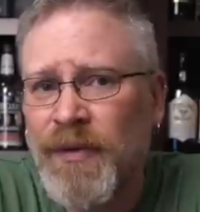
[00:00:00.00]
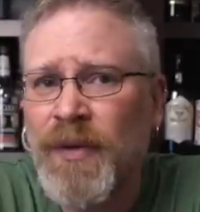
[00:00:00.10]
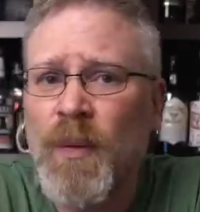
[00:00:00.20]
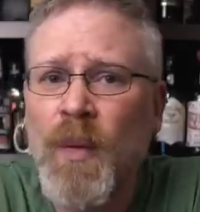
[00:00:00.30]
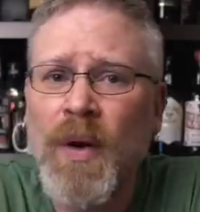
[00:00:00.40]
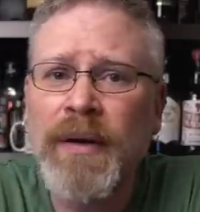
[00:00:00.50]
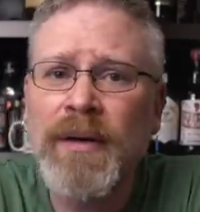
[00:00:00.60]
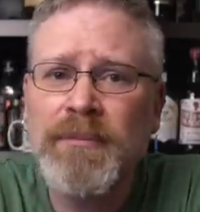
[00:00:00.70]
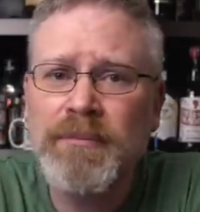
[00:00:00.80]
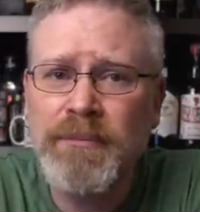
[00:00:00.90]
for the
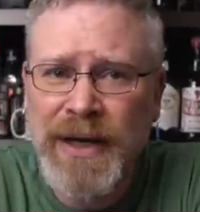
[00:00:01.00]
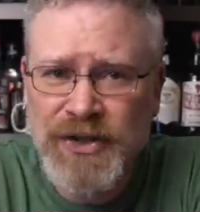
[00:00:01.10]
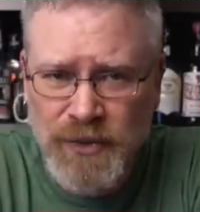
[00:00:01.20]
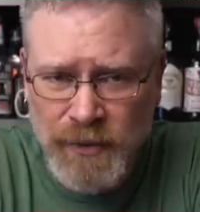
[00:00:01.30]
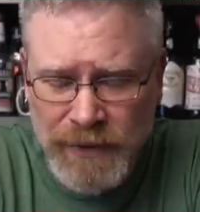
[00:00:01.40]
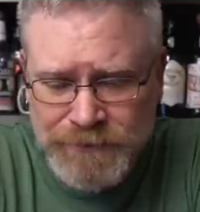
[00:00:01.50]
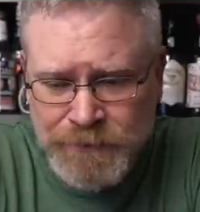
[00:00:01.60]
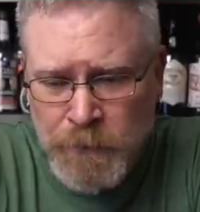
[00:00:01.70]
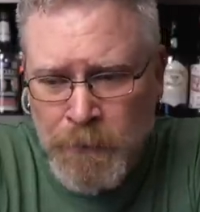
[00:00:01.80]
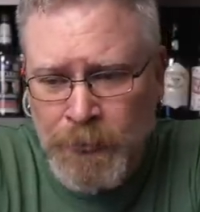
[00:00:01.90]
one major one.
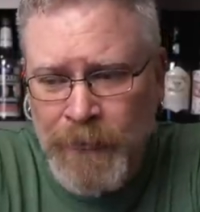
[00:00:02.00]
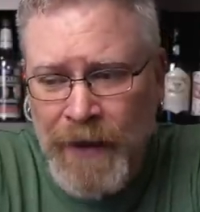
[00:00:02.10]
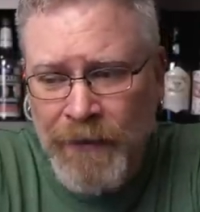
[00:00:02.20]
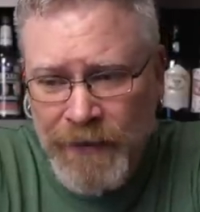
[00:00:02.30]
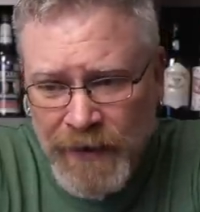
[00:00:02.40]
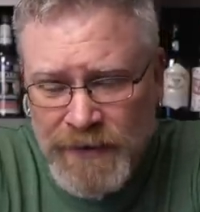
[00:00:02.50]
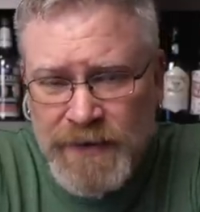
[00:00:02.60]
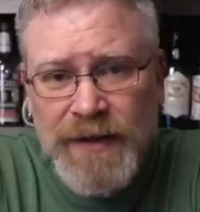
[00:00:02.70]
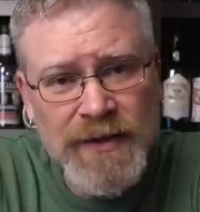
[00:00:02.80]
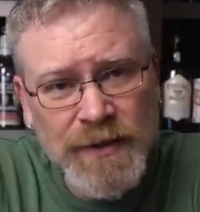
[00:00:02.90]
Now
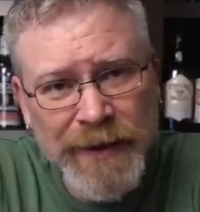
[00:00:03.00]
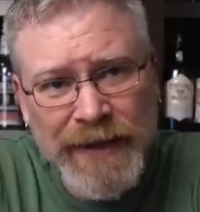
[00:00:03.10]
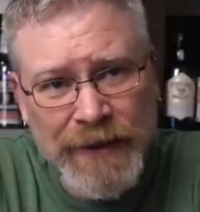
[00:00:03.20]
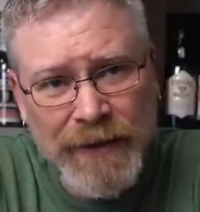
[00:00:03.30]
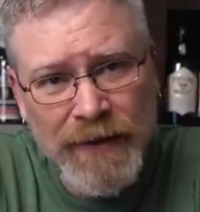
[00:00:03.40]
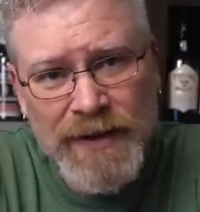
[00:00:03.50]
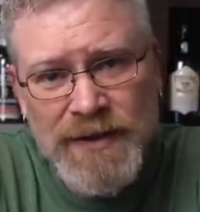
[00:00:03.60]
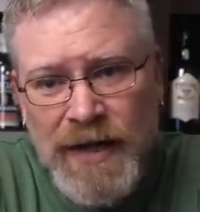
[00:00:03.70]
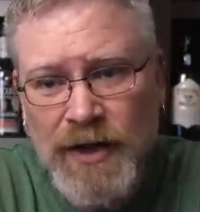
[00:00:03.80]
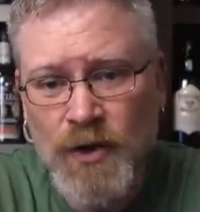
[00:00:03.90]
this is a biggie. Let's
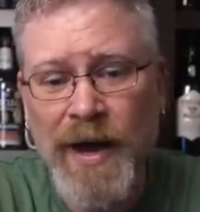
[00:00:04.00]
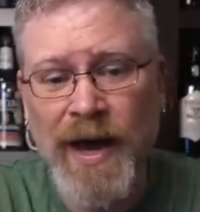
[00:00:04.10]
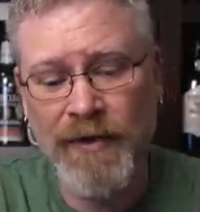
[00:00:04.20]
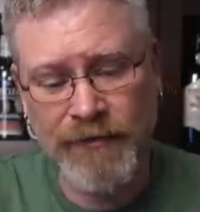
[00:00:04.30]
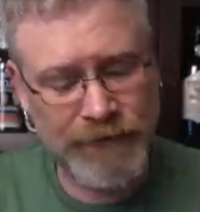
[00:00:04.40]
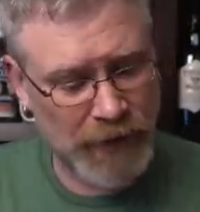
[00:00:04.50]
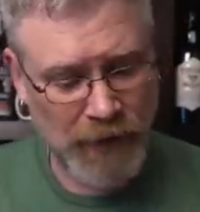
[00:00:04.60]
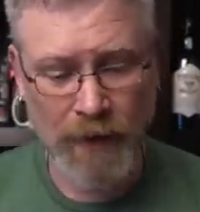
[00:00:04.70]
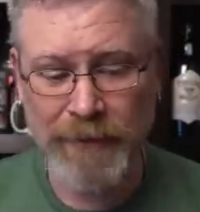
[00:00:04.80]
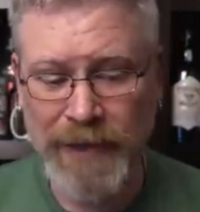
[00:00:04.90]
say you have, you
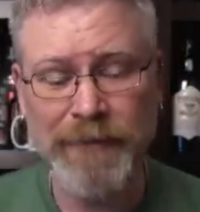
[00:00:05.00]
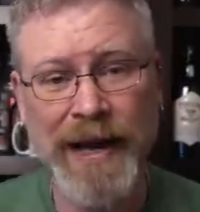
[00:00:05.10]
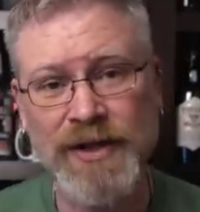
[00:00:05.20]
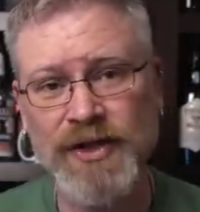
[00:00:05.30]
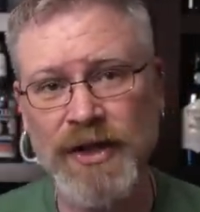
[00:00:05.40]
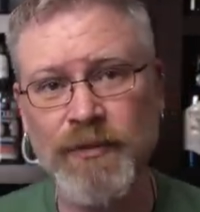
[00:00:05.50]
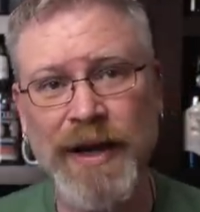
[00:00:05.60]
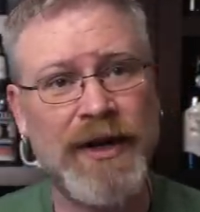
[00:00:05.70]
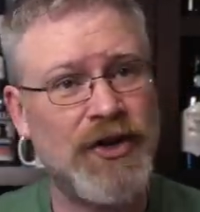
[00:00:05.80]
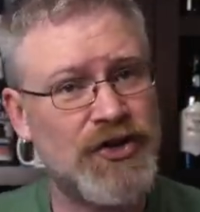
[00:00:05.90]
know, a big batch that you
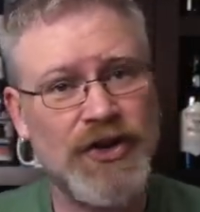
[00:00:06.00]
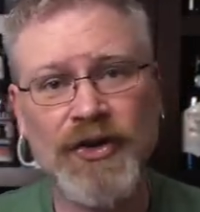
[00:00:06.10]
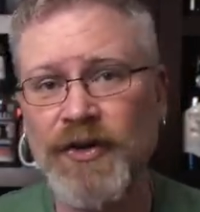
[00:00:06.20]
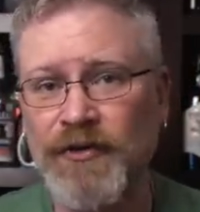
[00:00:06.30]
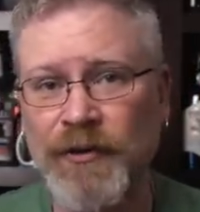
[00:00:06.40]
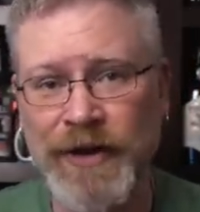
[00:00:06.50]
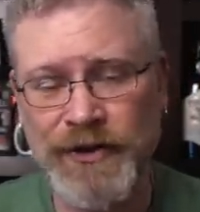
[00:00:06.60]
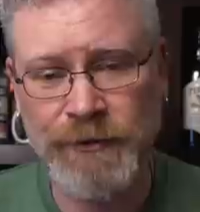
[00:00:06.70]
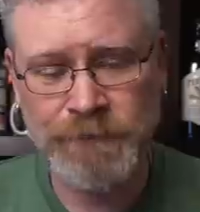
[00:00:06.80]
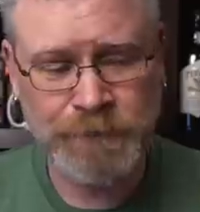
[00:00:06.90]
made, you're still in the
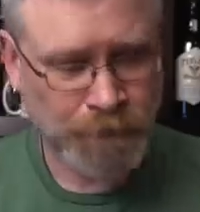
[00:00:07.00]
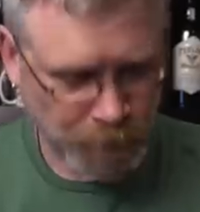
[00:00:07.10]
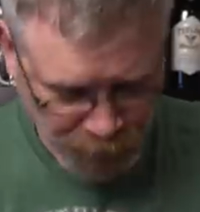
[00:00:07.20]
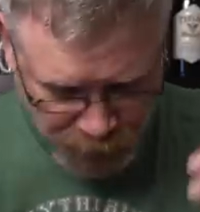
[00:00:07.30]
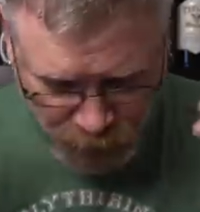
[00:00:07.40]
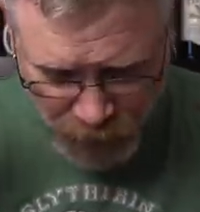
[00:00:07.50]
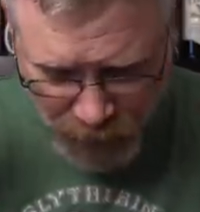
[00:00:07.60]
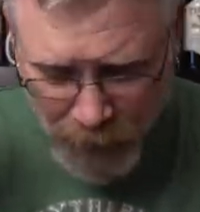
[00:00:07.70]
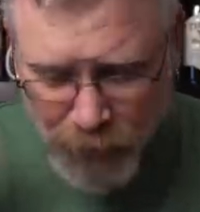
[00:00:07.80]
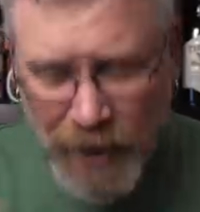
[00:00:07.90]
fermenter,
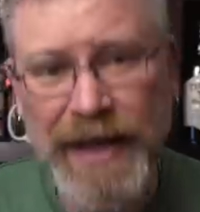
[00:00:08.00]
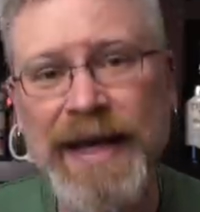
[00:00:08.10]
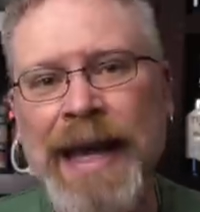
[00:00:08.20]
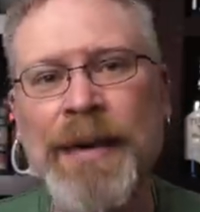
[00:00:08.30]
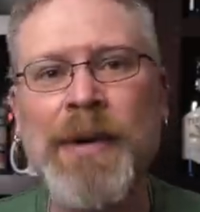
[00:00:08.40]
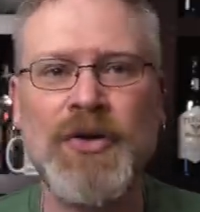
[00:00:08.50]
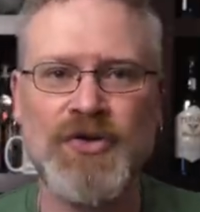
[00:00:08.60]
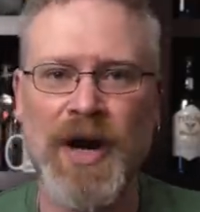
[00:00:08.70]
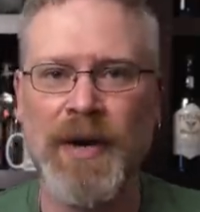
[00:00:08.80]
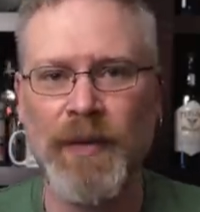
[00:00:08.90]
but it came out
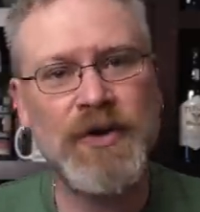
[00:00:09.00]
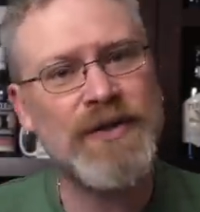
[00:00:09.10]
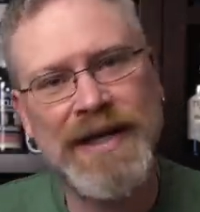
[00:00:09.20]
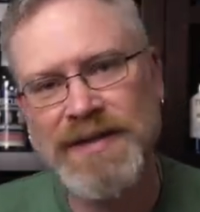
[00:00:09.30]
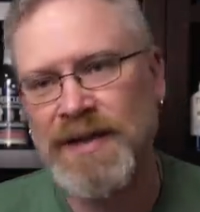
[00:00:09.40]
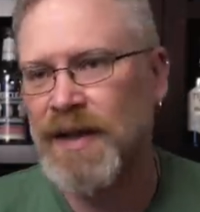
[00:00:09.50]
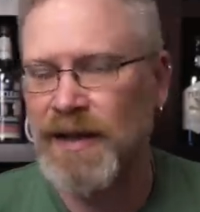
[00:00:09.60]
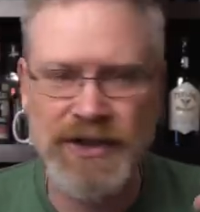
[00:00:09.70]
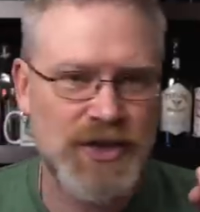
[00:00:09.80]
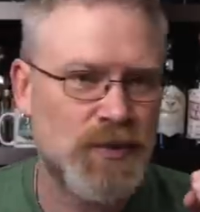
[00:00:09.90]
dry. When you tasted it,
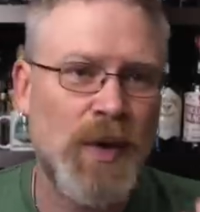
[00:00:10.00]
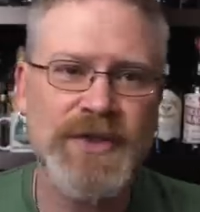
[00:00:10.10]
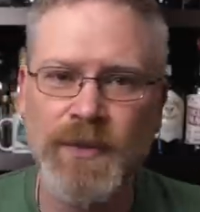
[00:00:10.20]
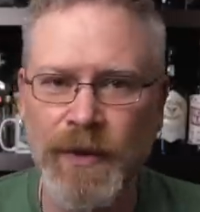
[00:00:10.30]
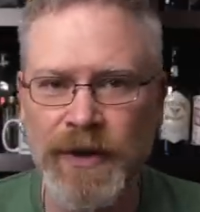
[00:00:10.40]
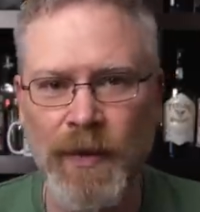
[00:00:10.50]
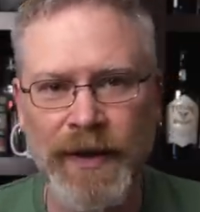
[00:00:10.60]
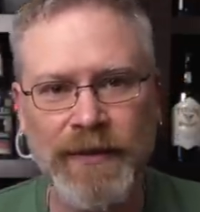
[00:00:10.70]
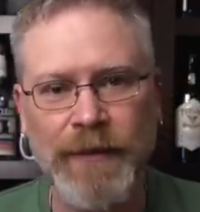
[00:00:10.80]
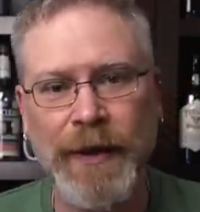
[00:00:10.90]
it just wasn't where you
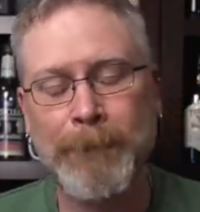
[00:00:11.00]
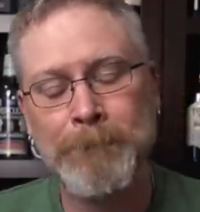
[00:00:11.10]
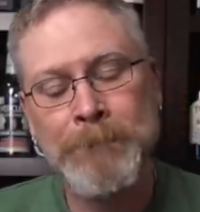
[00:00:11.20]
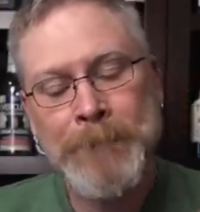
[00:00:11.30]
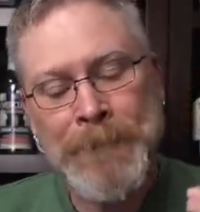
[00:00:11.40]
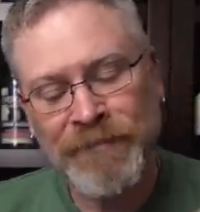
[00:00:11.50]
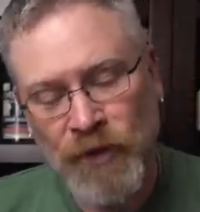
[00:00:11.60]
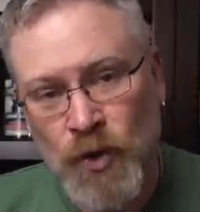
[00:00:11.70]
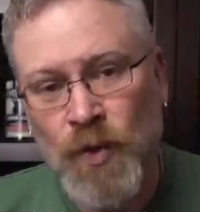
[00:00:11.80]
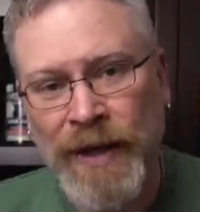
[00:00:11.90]
want it to be.
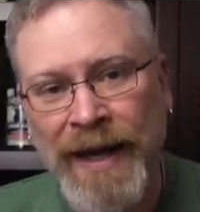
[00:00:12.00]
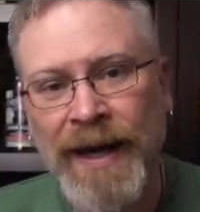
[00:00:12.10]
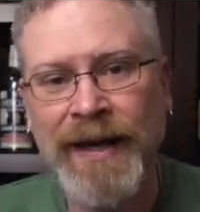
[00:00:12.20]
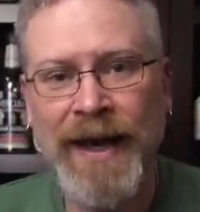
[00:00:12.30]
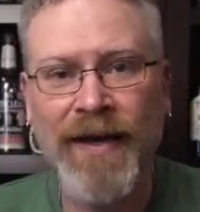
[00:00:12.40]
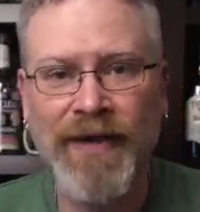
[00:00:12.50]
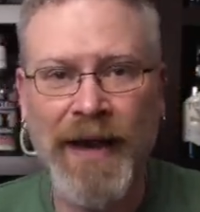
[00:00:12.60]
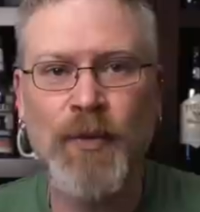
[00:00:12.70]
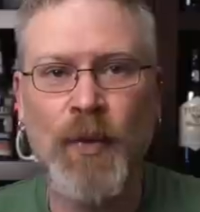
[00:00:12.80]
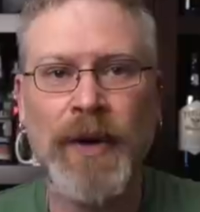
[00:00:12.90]
You can, at
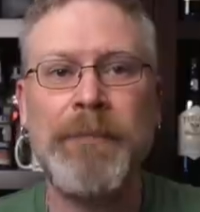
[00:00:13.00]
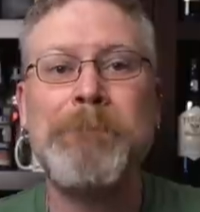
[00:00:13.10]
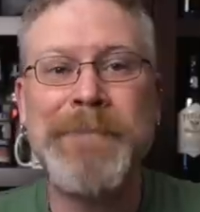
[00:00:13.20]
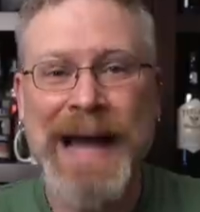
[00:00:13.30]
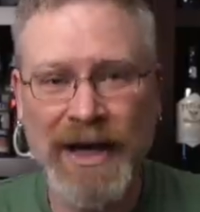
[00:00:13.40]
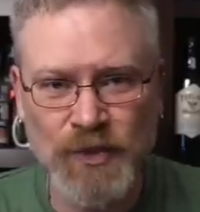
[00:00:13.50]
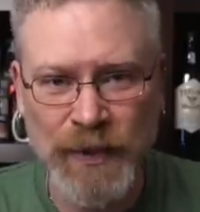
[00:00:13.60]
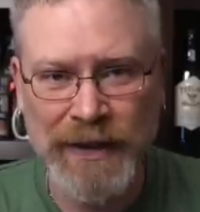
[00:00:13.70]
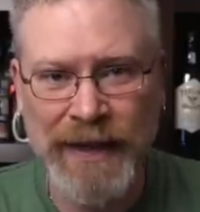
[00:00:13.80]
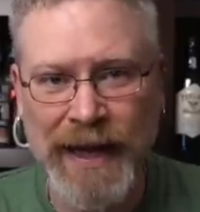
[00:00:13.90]
that point, back
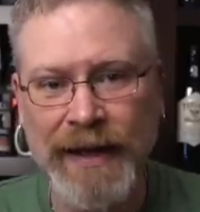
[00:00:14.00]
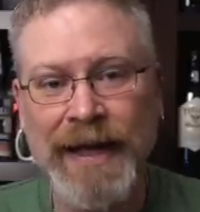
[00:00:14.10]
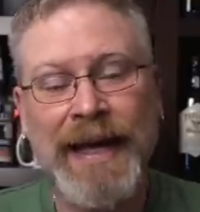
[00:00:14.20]
sweeten that.